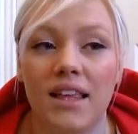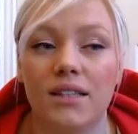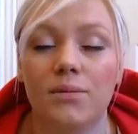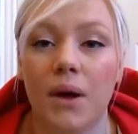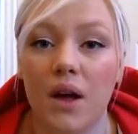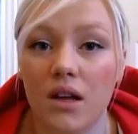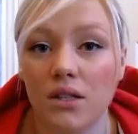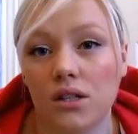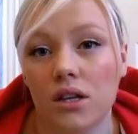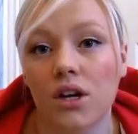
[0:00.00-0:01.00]
this
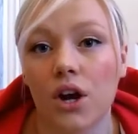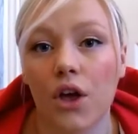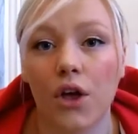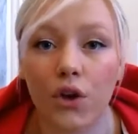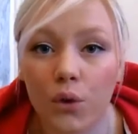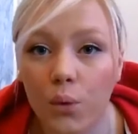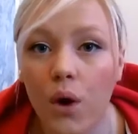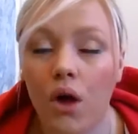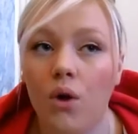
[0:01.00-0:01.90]
person who